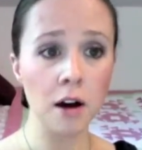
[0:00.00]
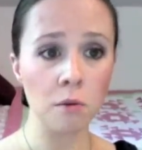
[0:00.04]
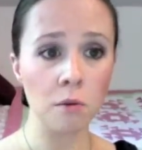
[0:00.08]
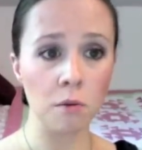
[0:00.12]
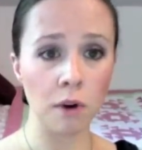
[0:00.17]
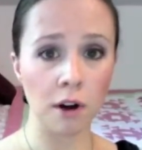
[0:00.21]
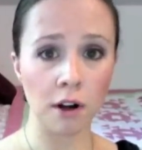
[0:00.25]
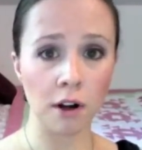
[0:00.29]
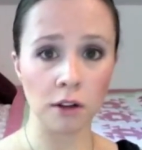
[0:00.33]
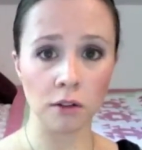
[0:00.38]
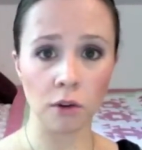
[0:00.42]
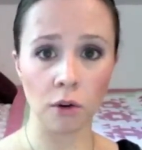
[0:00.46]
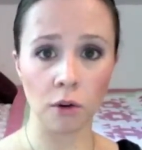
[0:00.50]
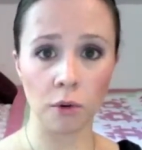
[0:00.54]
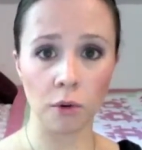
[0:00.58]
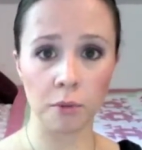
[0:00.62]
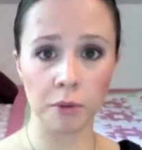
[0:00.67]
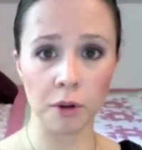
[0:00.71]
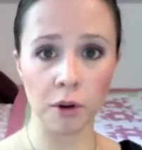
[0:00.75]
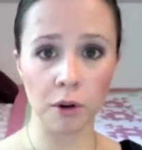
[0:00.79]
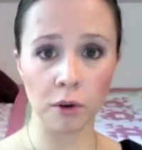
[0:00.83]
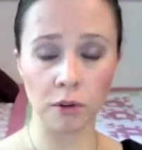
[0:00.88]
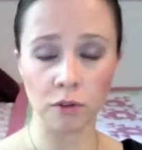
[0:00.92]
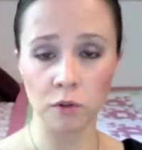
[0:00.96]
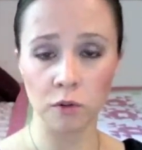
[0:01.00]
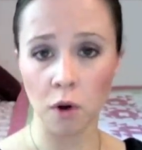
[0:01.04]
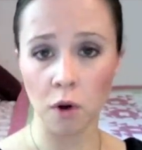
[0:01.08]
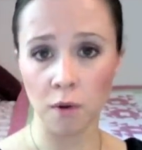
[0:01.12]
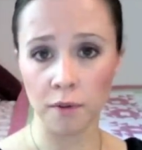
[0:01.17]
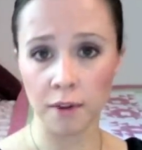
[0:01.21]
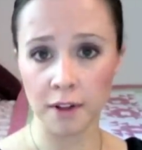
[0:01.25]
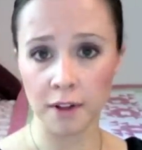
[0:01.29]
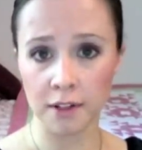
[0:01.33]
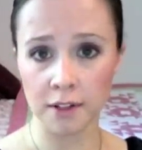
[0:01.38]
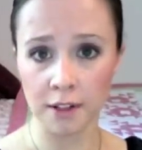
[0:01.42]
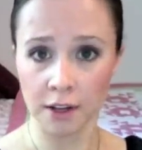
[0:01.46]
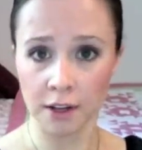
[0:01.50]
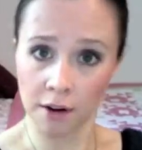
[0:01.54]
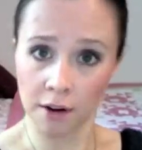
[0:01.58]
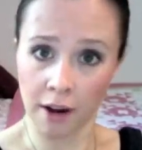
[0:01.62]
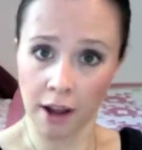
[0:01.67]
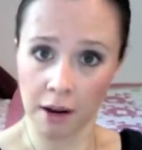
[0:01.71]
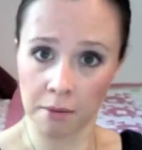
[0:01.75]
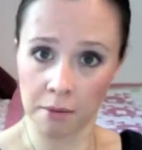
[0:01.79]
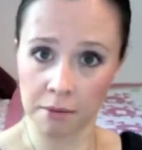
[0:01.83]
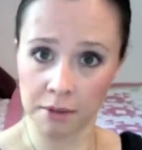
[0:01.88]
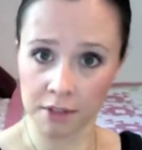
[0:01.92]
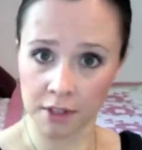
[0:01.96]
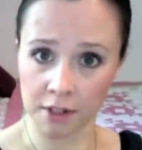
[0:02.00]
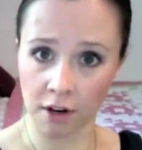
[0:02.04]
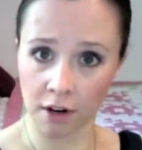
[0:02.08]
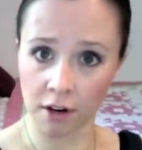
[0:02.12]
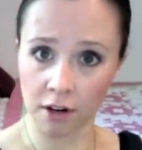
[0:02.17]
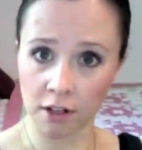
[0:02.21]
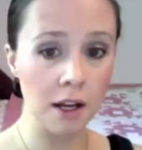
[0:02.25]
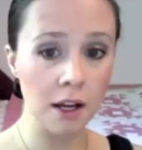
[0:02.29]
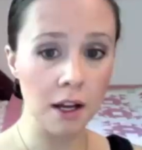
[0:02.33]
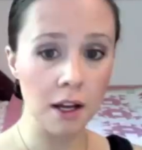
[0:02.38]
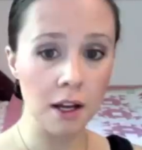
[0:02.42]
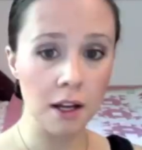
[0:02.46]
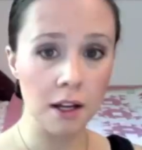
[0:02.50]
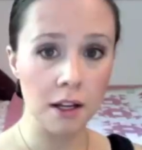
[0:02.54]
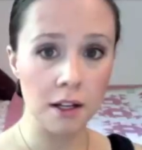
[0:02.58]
Well, lo and behold, 12 weeks later, I had a miscarriage.